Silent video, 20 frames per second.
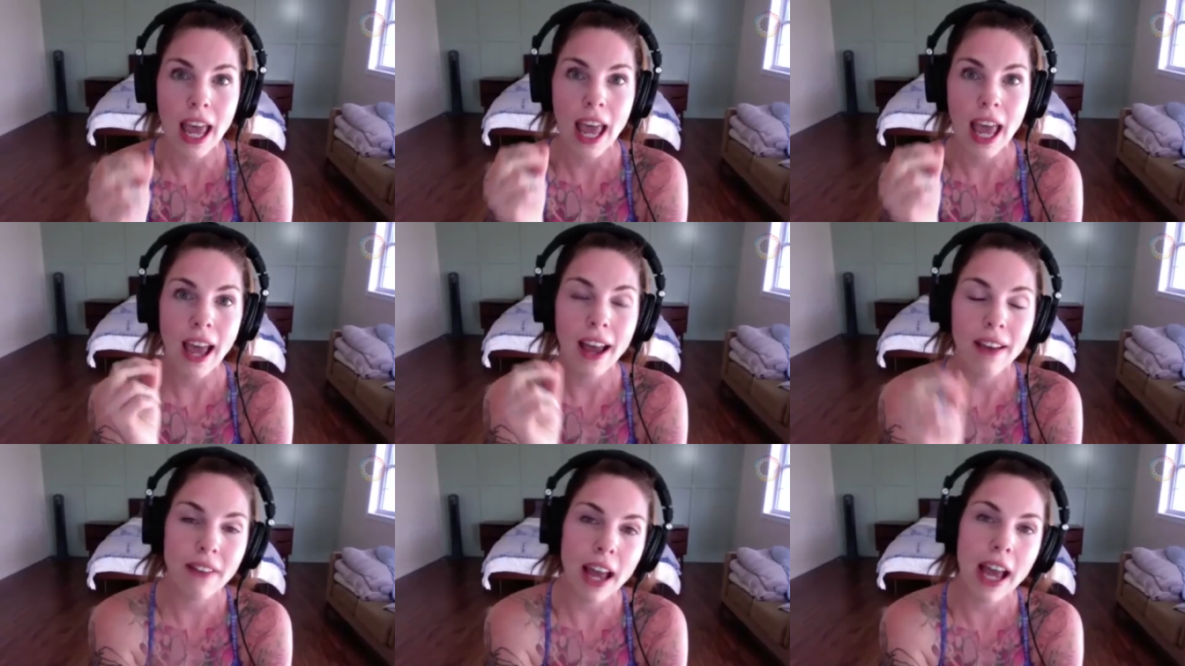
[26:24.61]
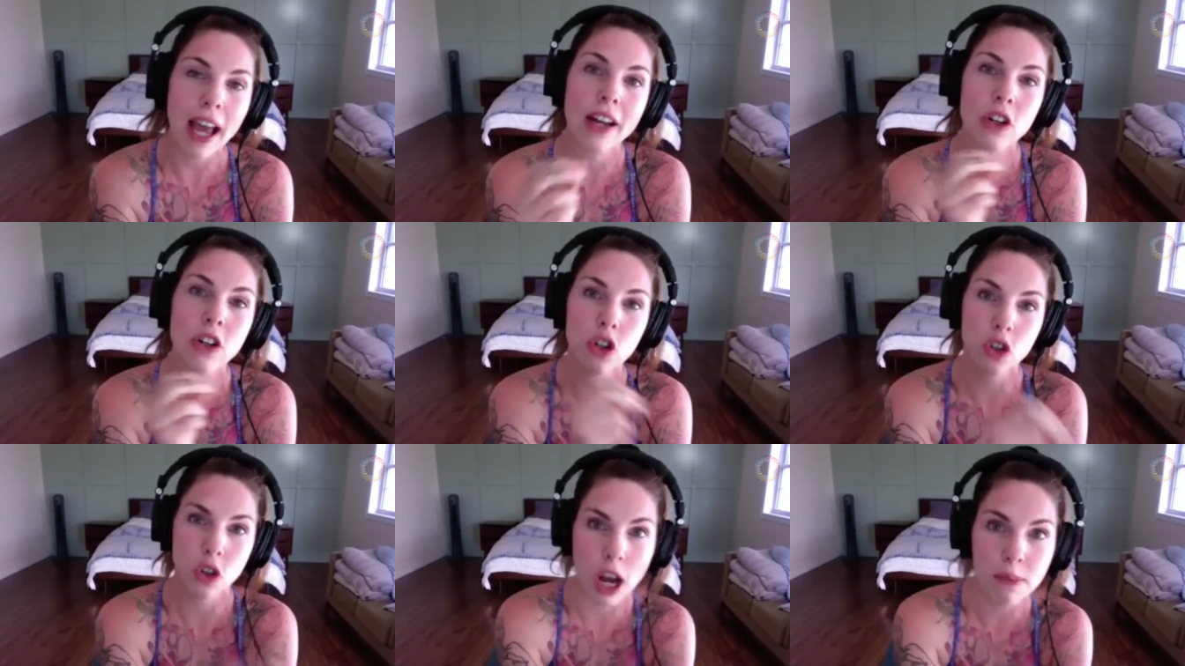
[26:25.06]
have
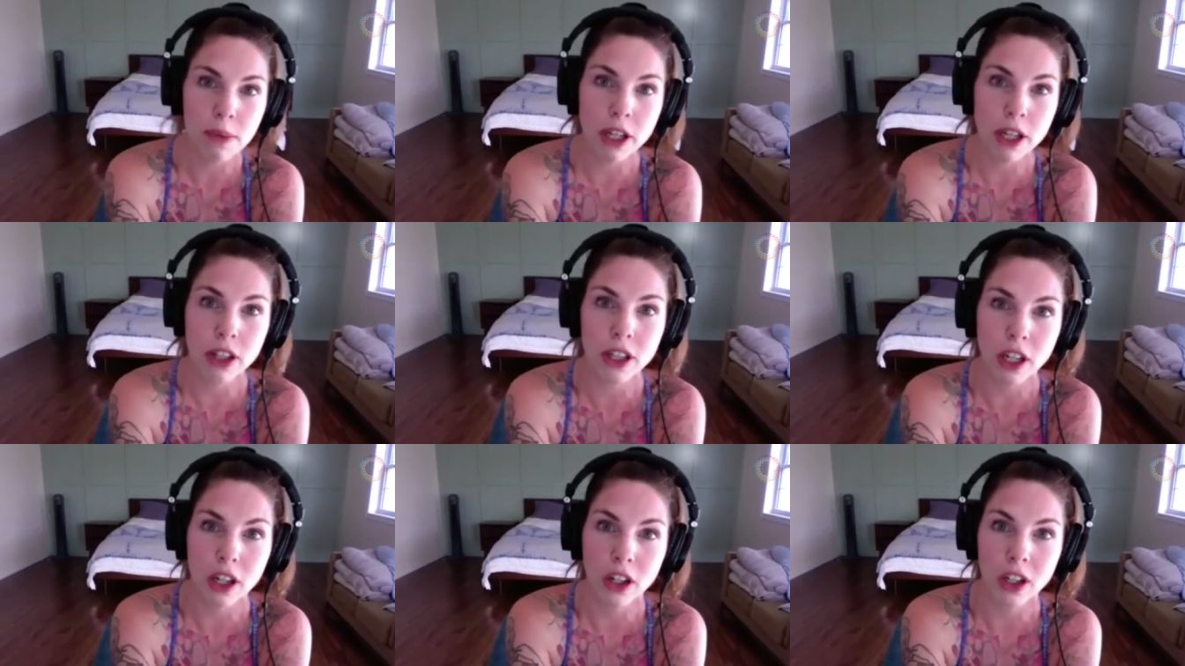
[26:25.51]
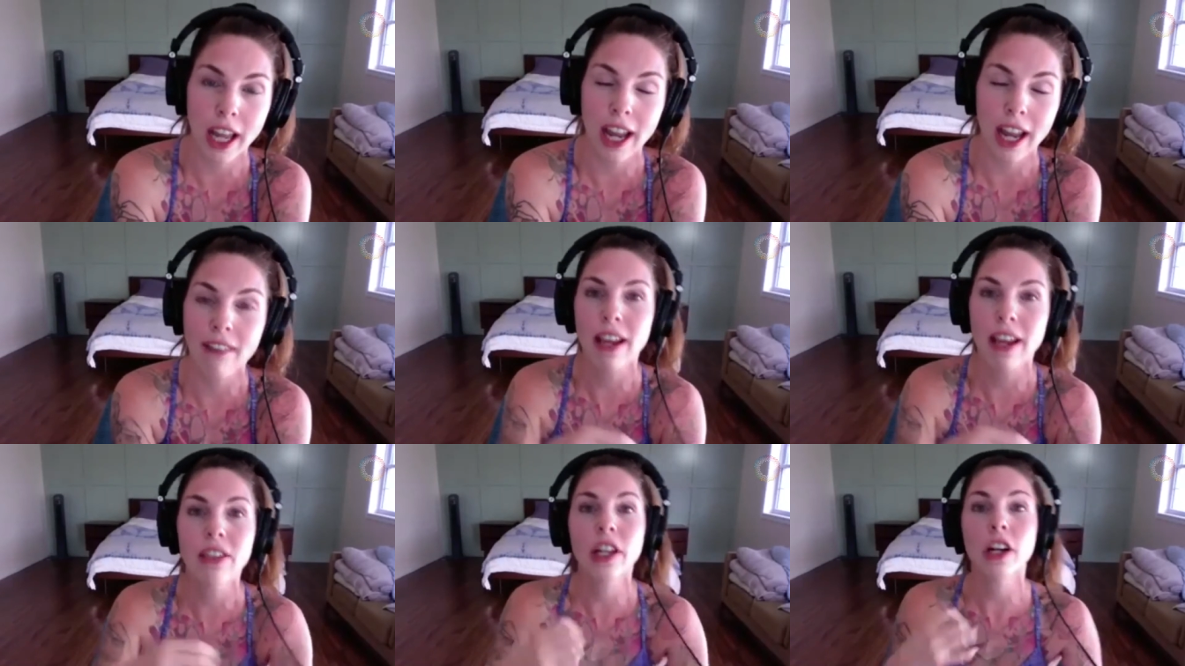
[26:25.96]
had trauma in their
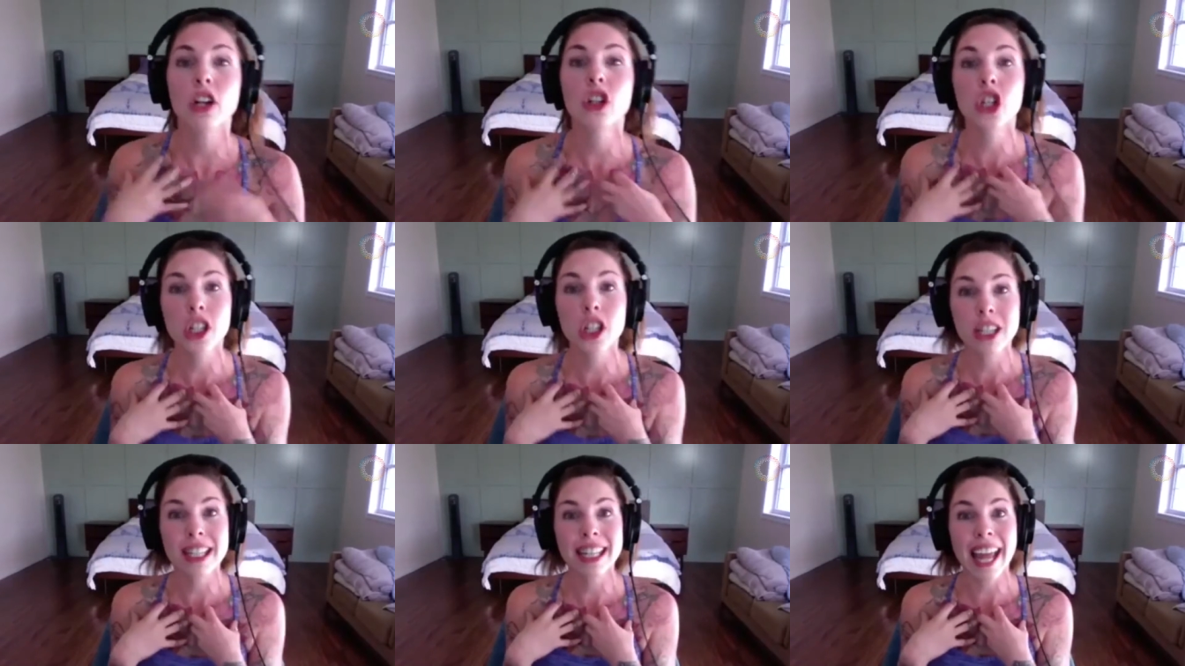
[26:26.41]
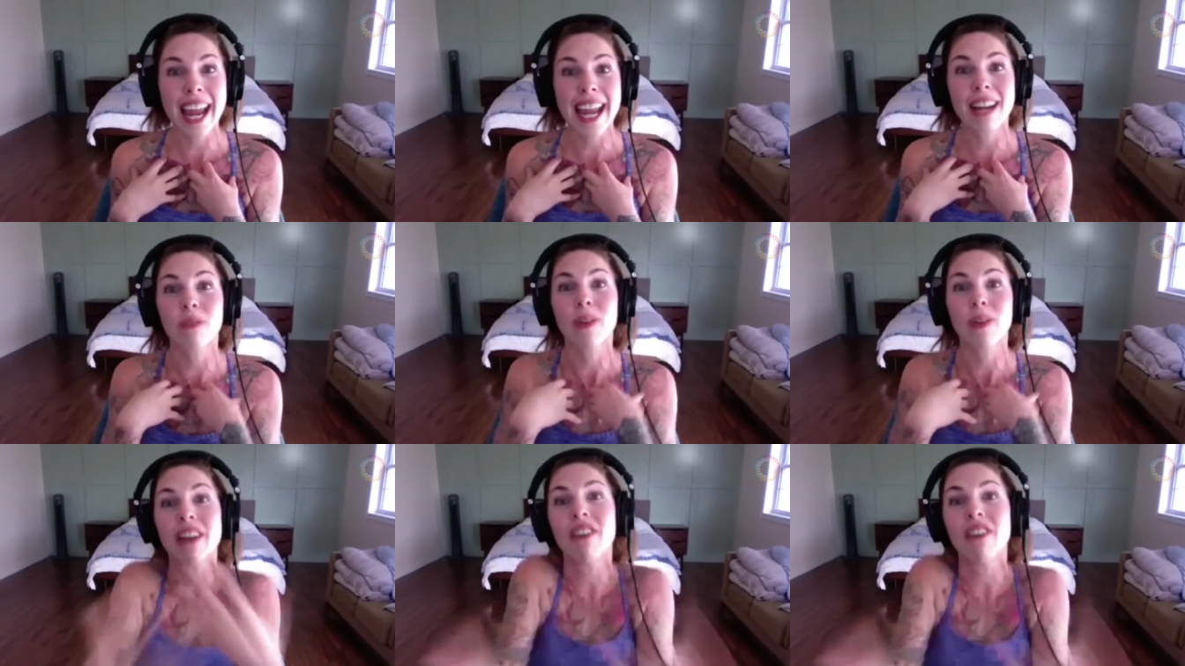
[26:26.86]
life and they're just
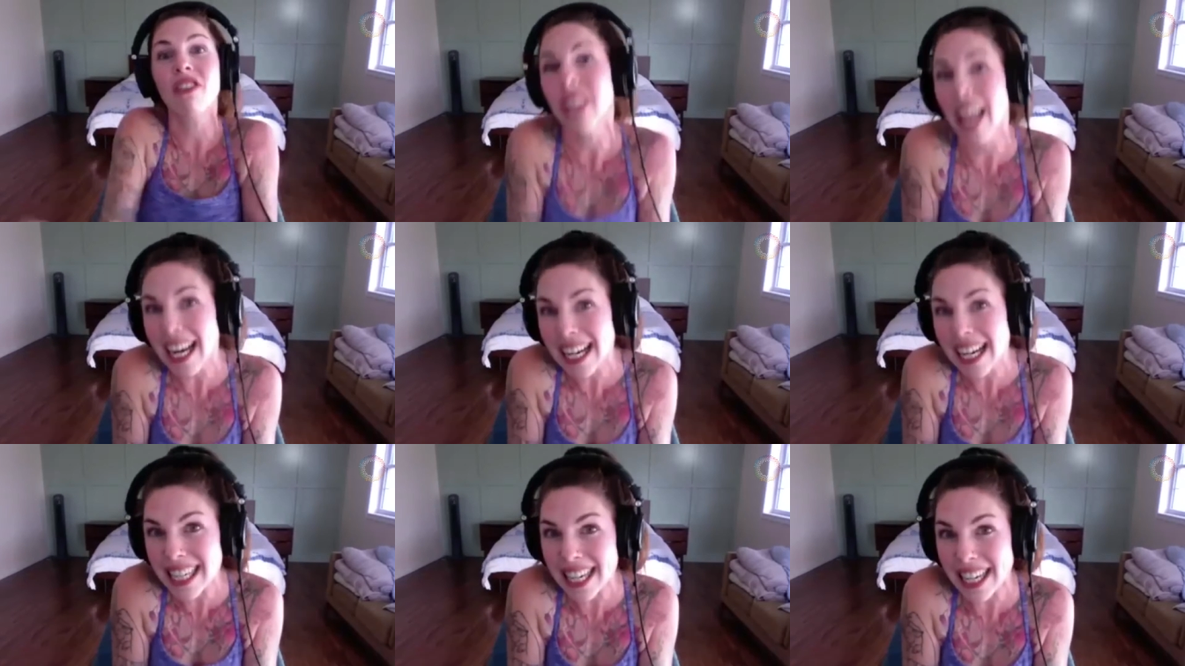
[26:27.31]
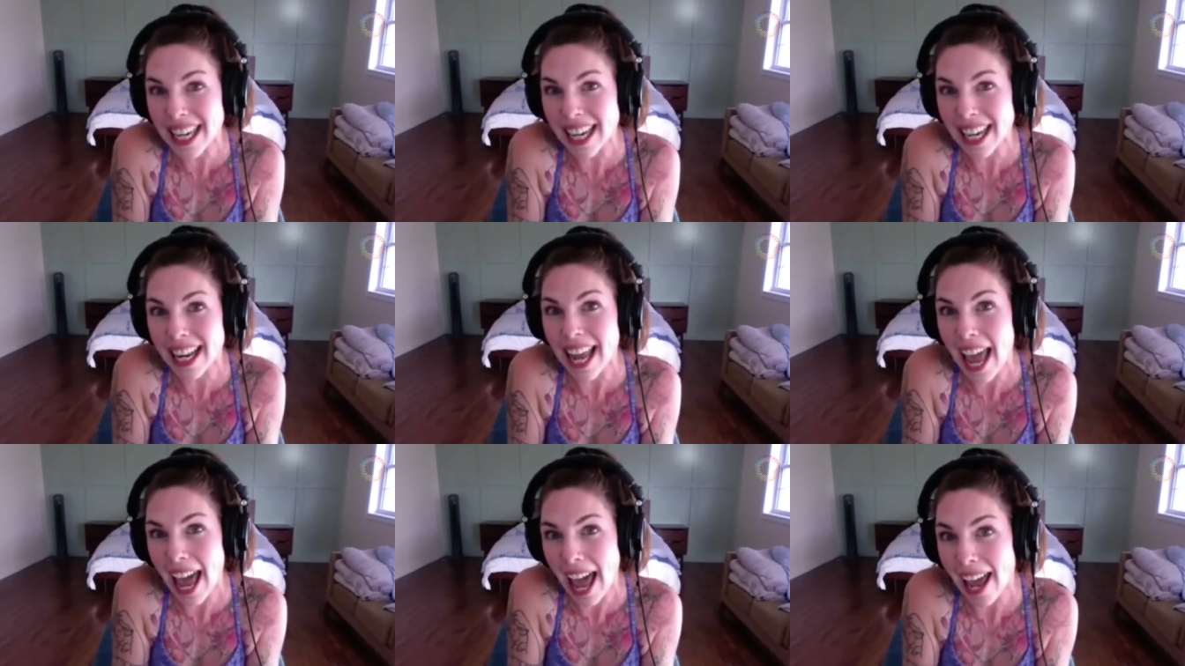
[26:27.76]
reflecting
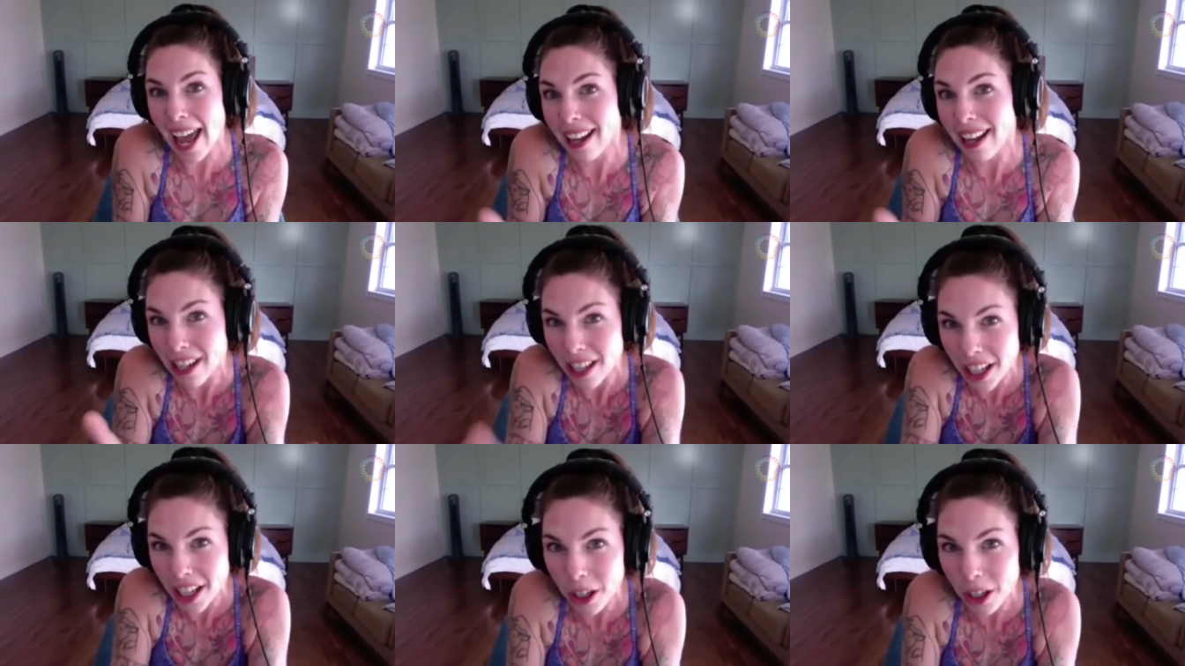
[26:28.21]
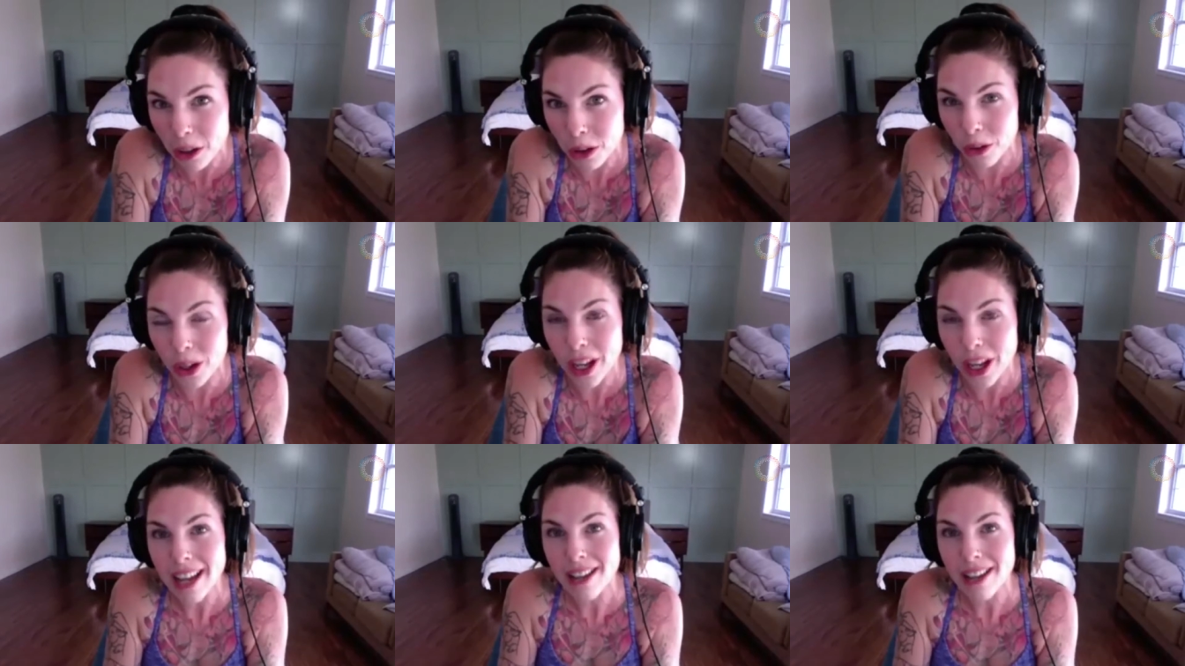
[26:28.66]
it at you.
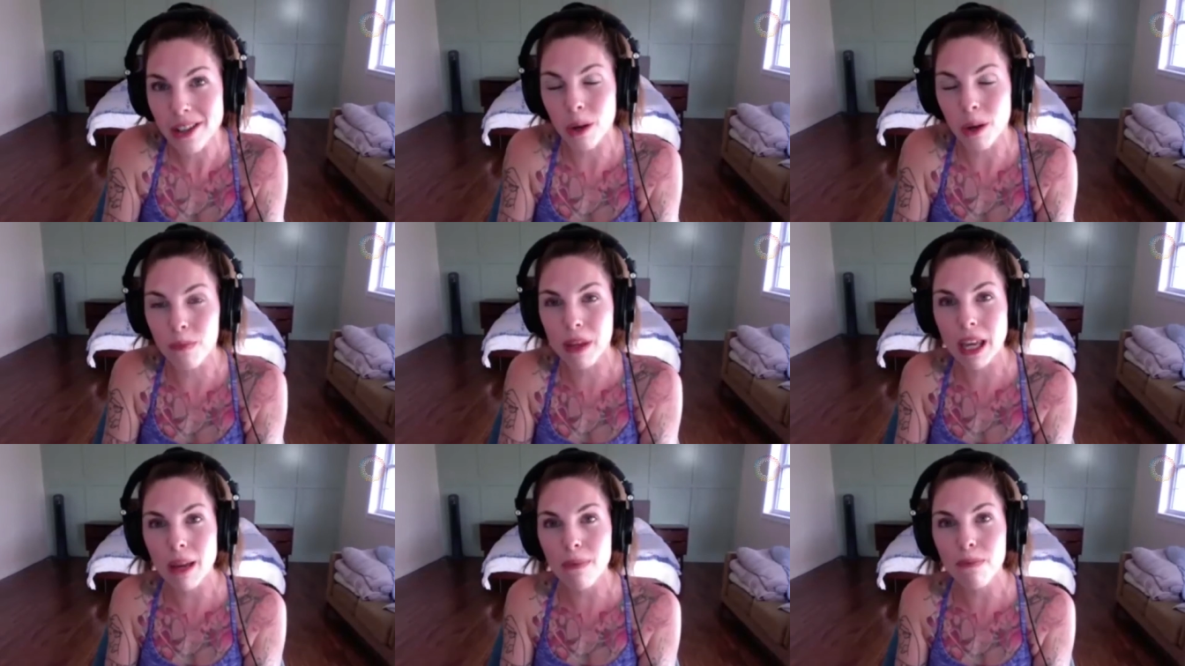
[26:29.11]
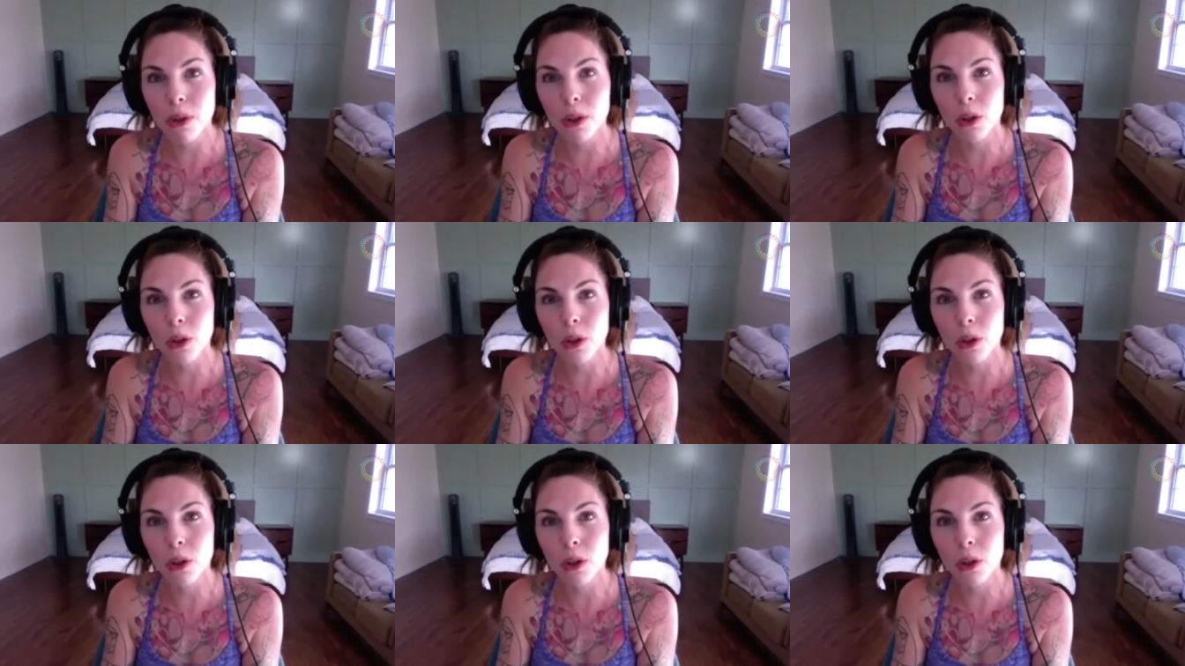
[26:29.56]
So people who